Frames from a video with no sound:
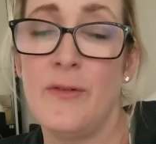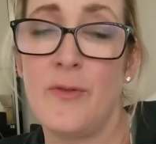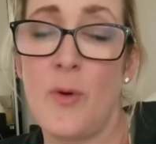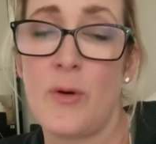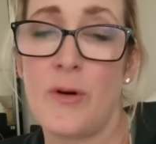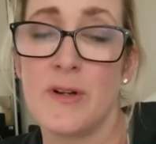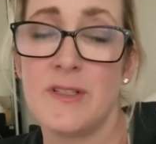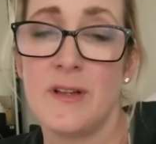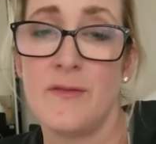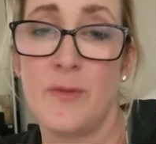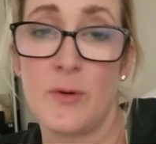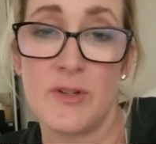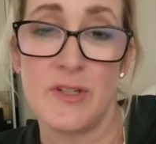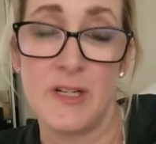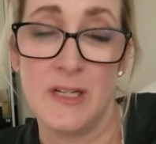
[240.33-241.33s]
of course,
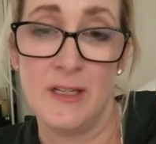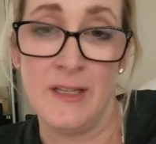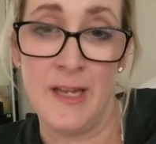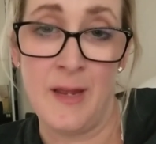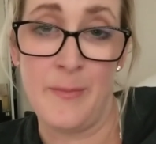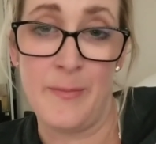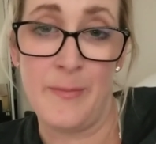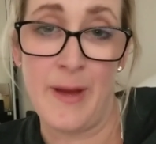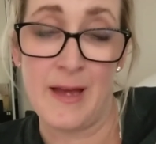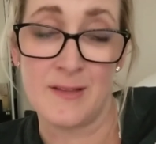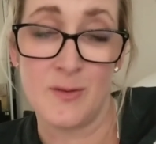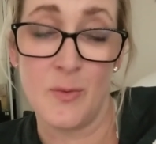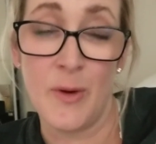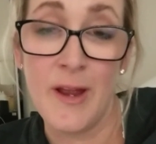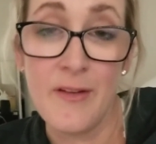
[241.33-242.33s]
unfortunately
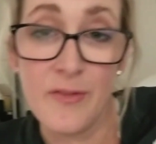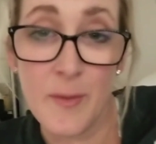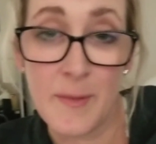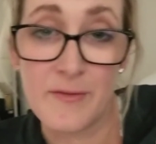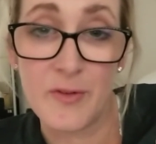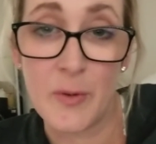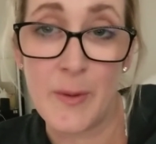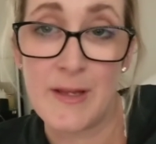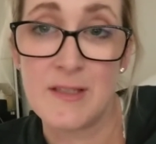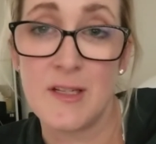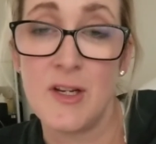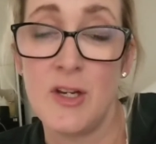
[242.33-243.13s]
pass away from influenza,